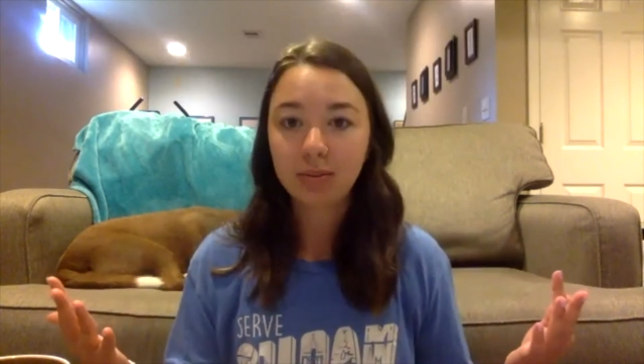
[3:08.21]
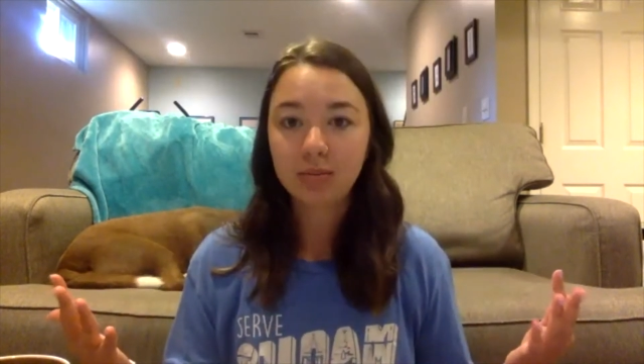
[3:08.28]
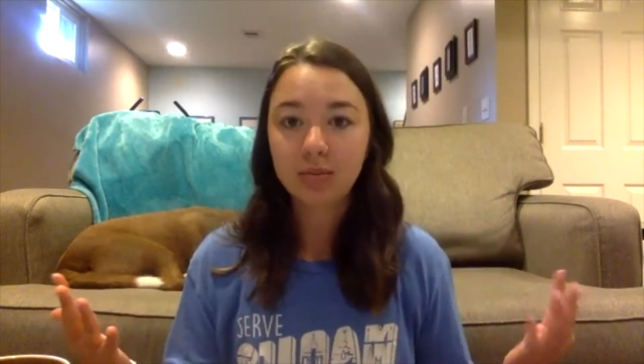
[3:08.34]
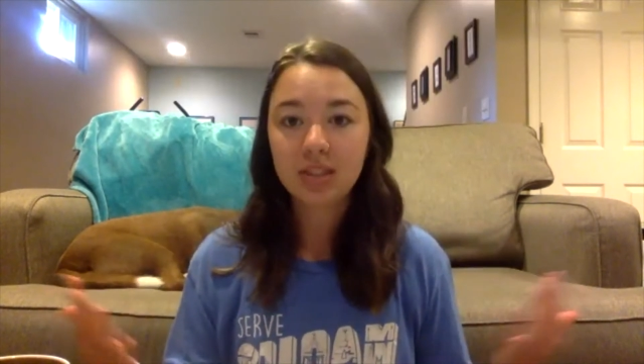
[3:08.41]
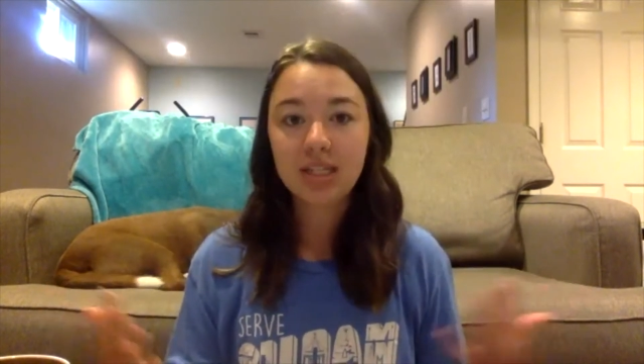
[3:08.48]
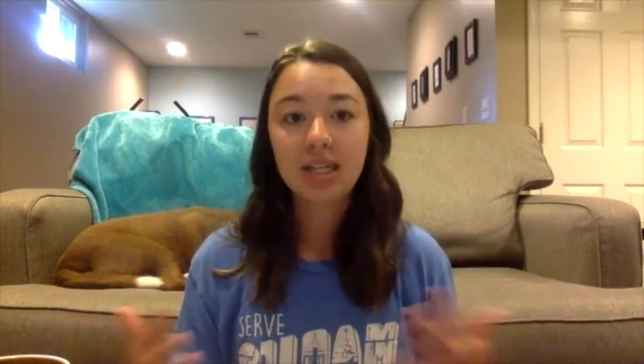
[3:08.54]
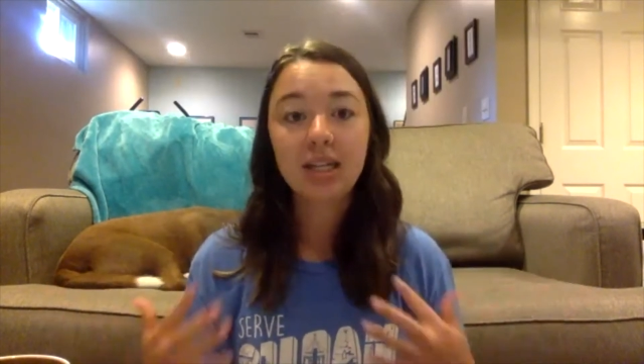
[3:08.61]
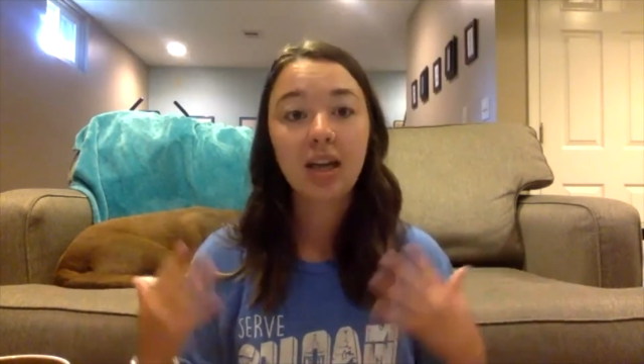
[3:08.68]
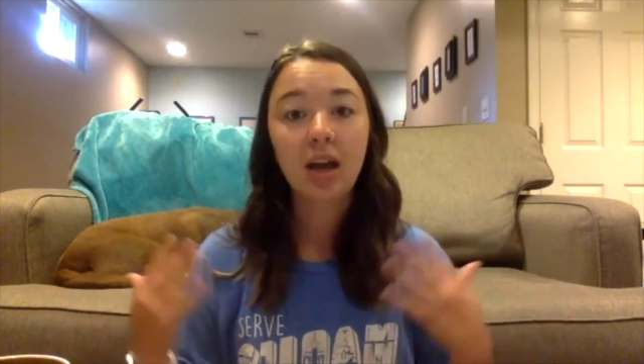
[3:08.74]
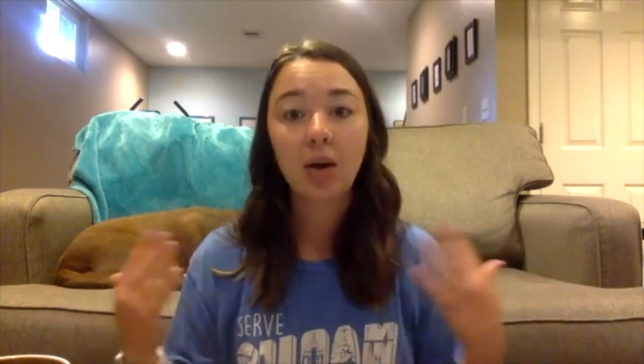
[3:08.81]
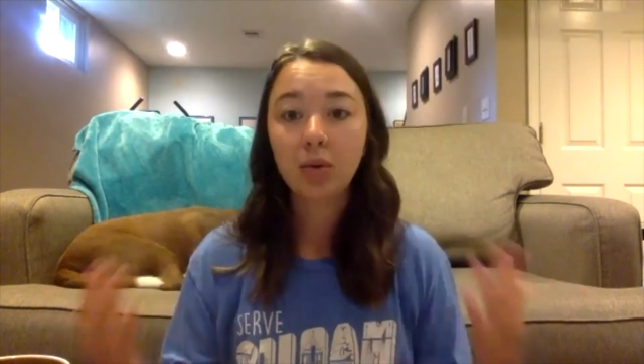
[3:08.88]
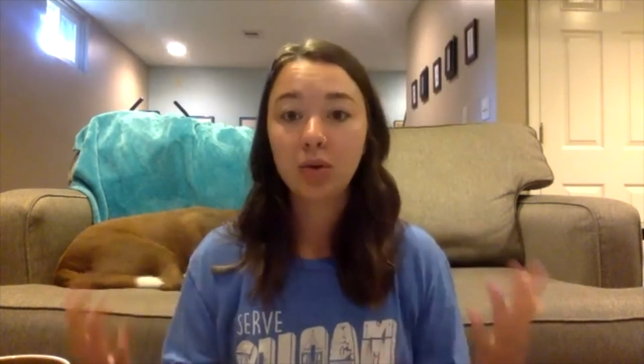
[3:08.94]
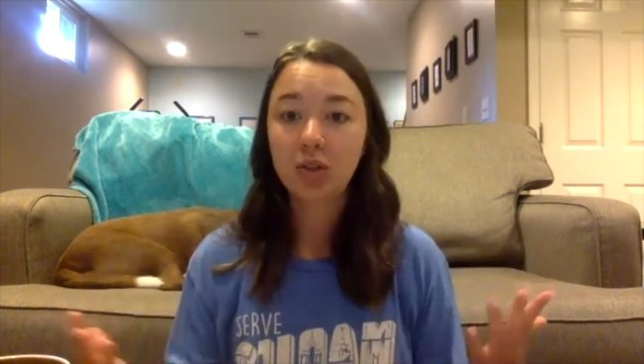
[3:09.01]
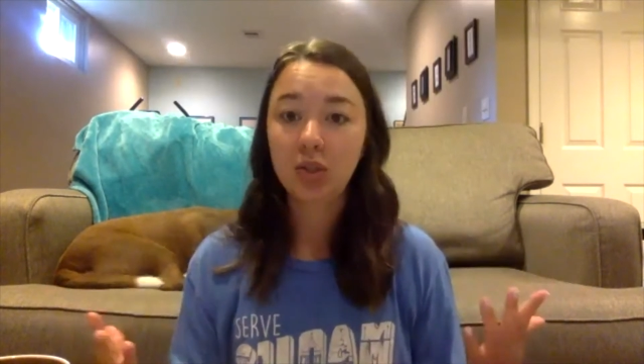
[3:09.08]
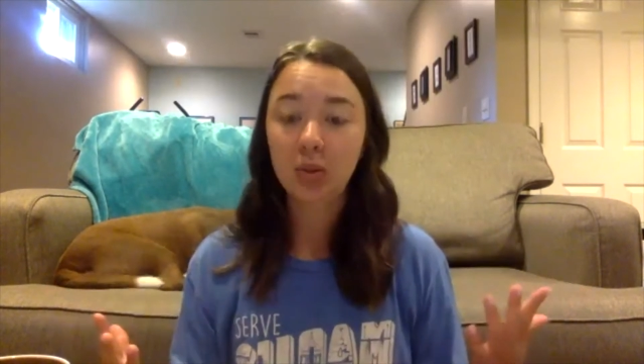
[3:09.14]
seeing how
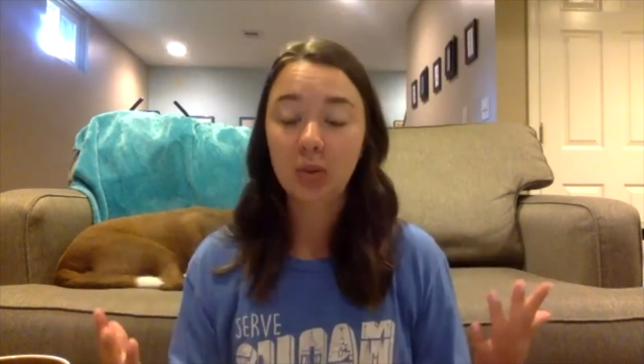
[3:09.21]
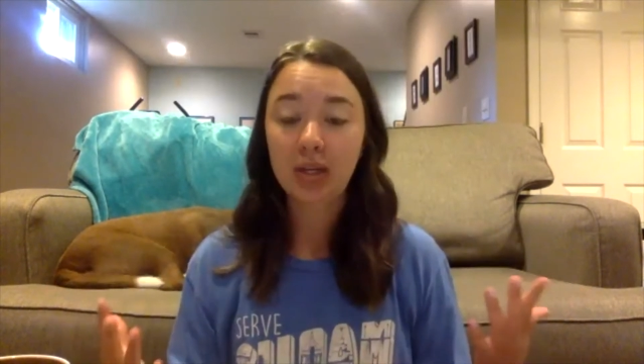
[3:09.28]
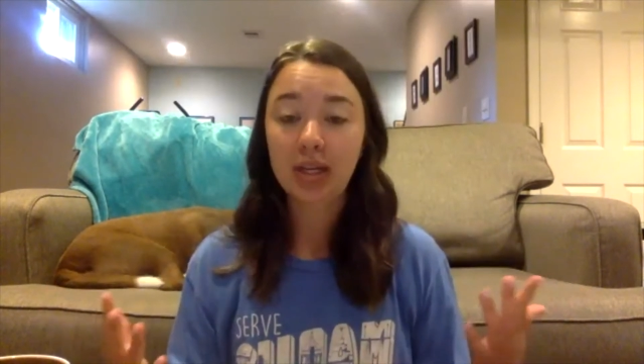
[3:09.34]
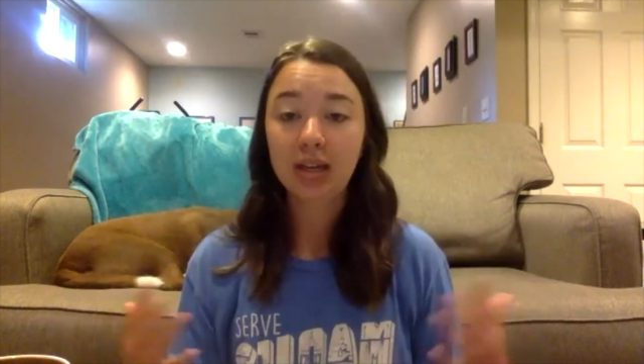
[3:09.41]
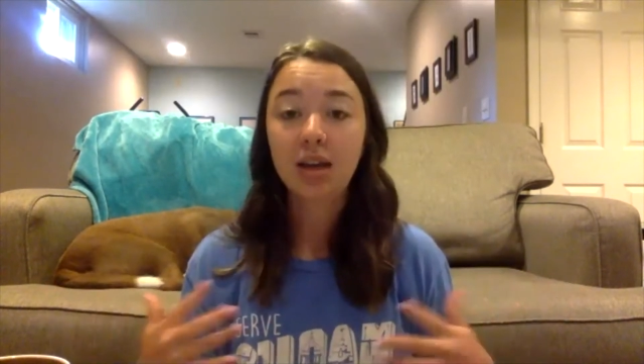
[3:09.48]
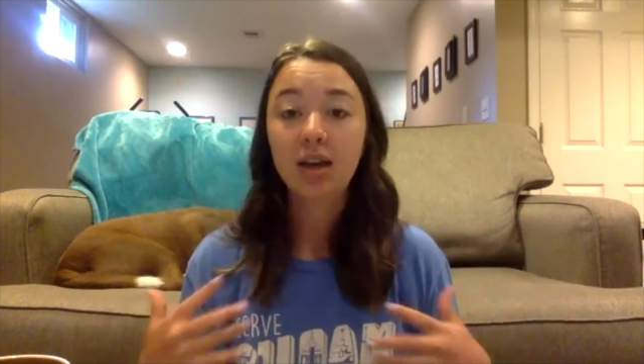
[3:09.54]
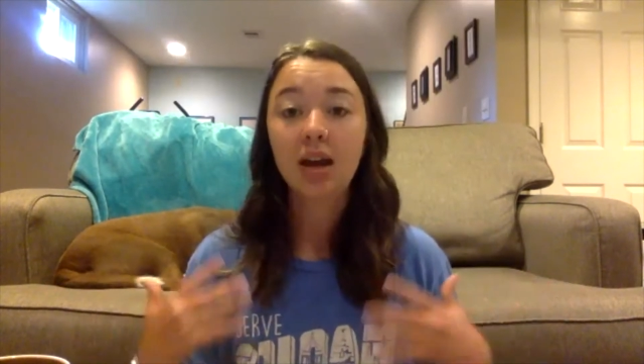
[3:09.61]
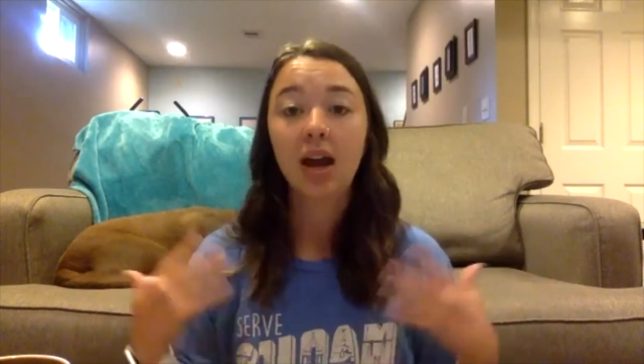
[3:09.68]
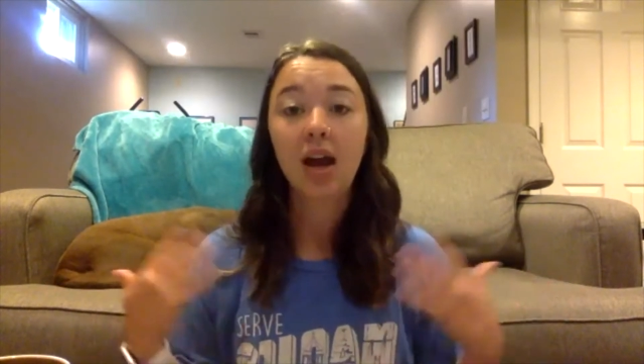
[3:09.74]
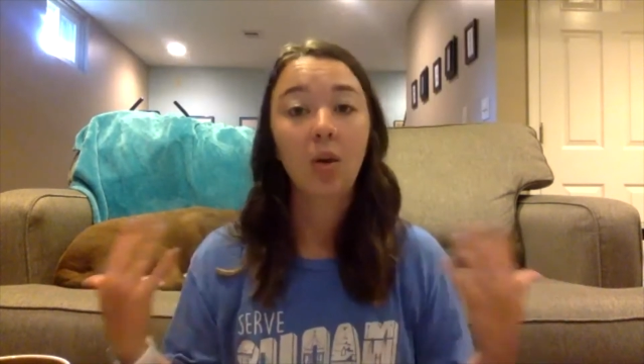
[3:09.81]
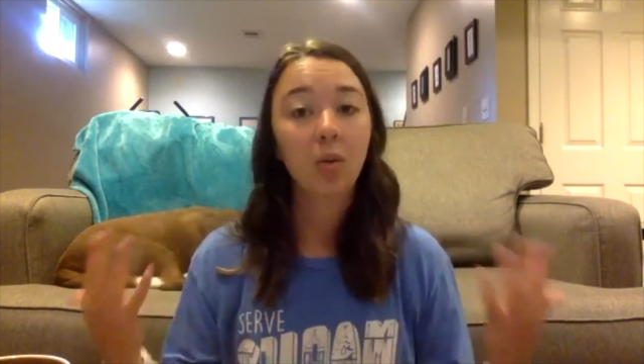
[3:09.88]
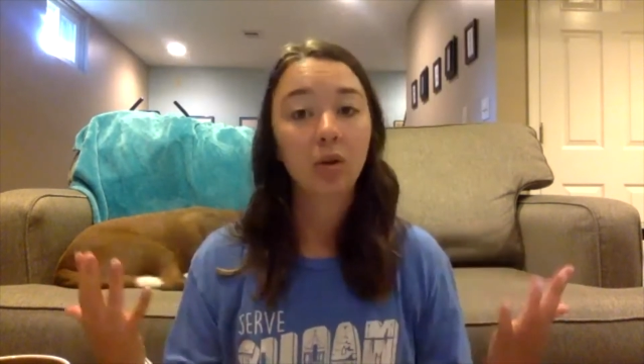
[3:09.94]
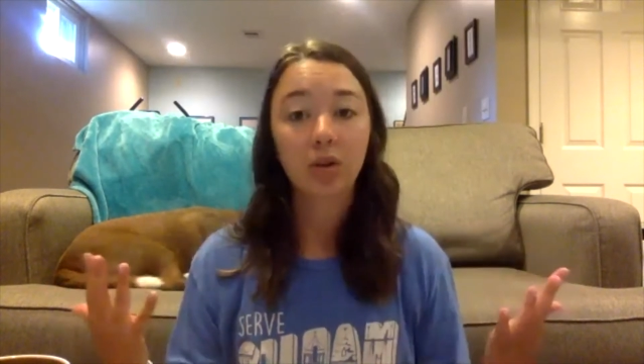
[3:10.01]
we're doing, how we're